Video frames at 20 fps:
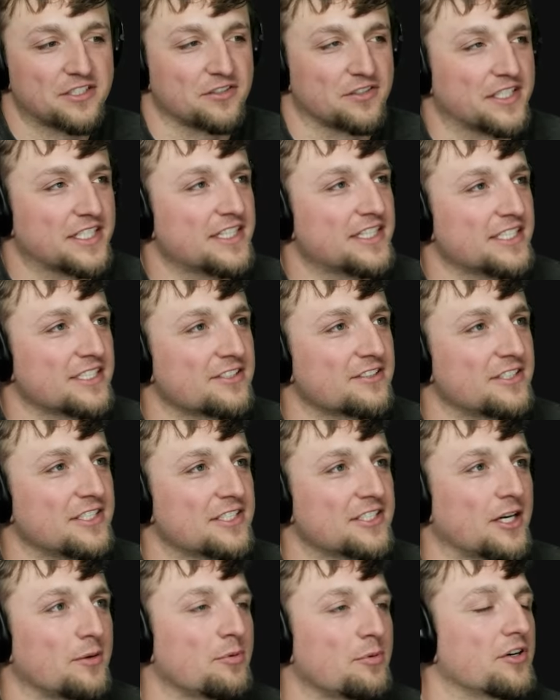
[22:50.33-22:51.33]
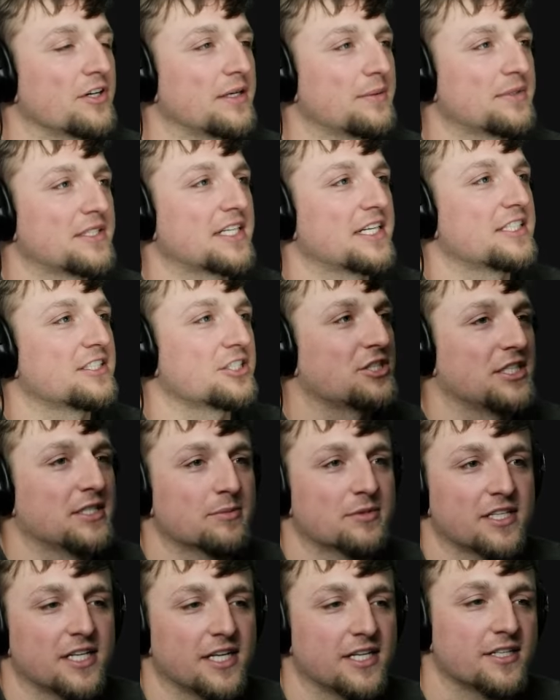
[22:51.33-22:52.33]
read this 3-star programming thing on stream
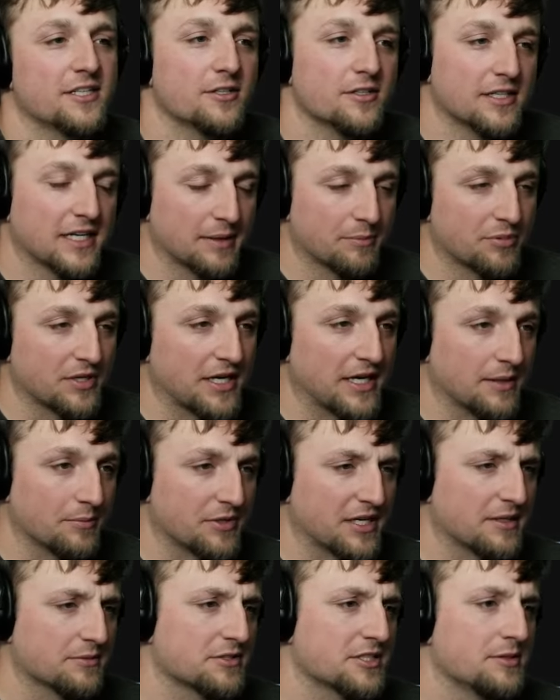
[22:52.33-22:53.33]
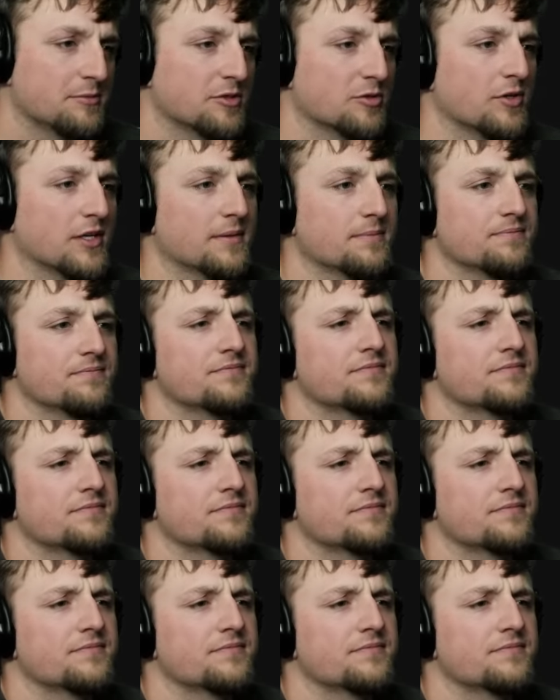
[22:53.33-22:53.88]
today or on Prime Stream or what?